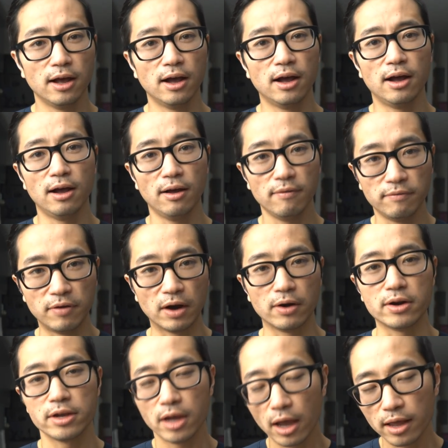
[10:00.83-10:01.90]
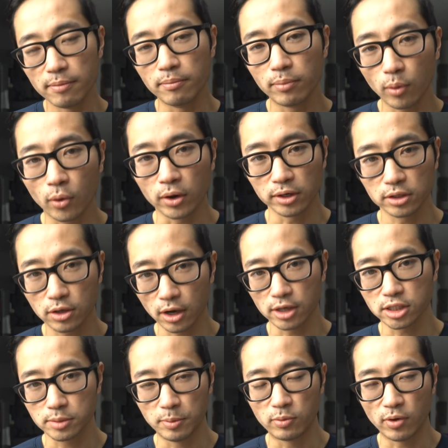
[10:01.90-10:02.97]
a very important
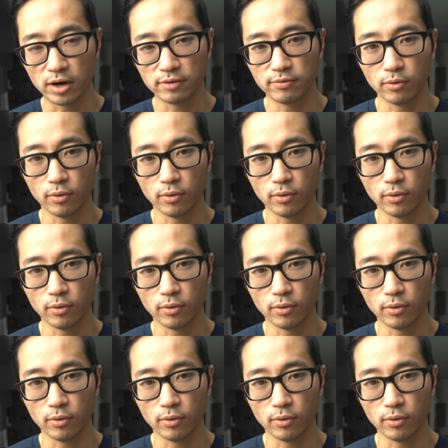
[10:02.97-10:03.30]
cause to be running